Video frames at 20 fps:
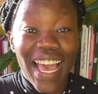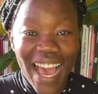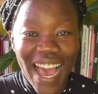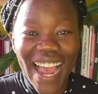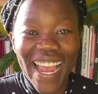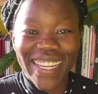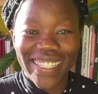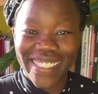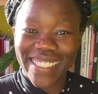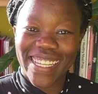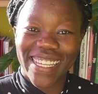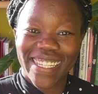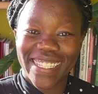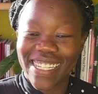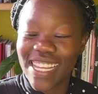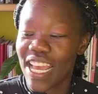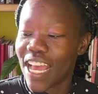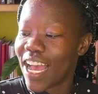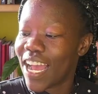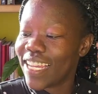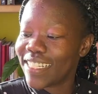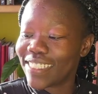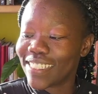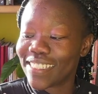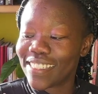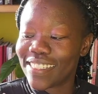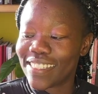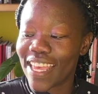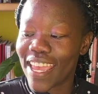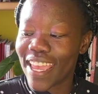I
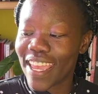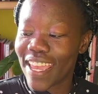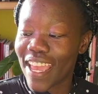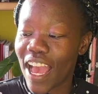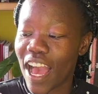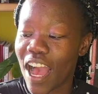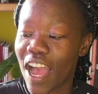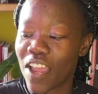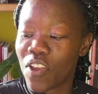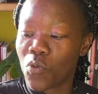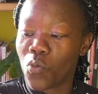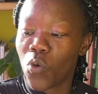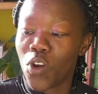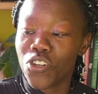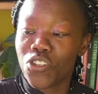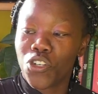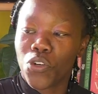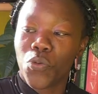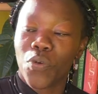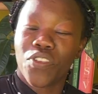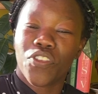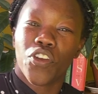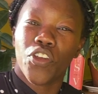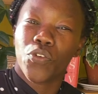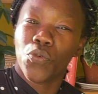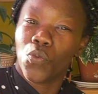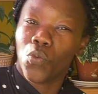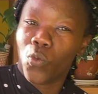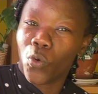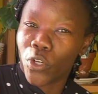did say I wonder whether
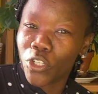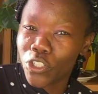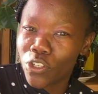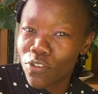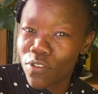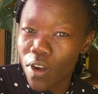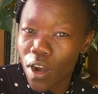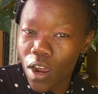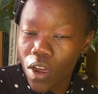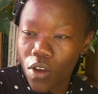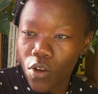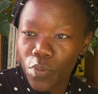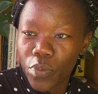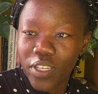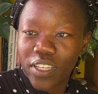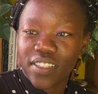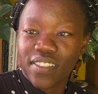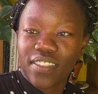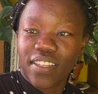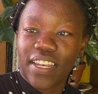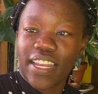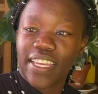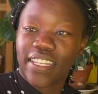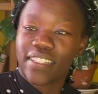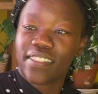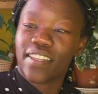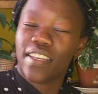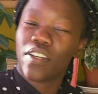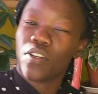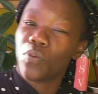it would grow because the lady
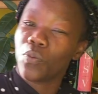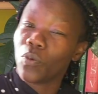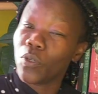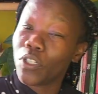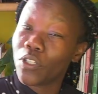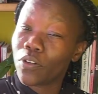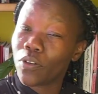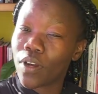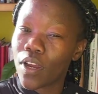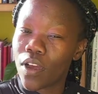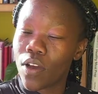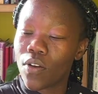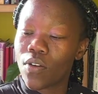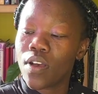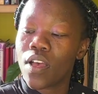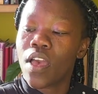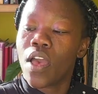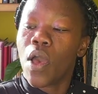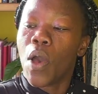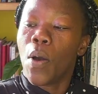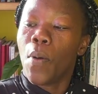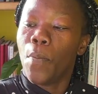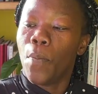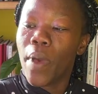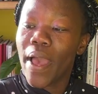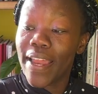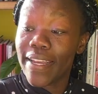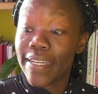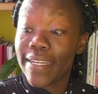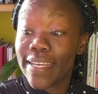said it would grow,
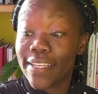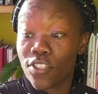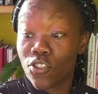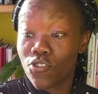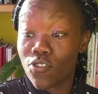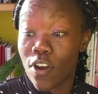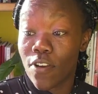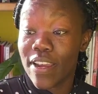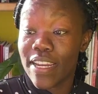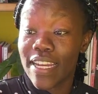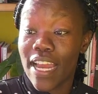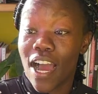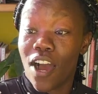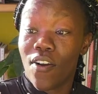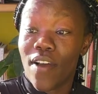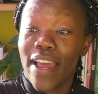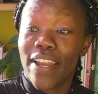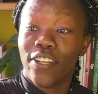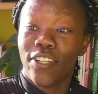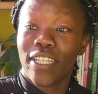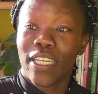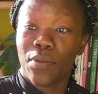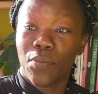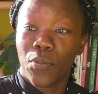and it is growing now and looking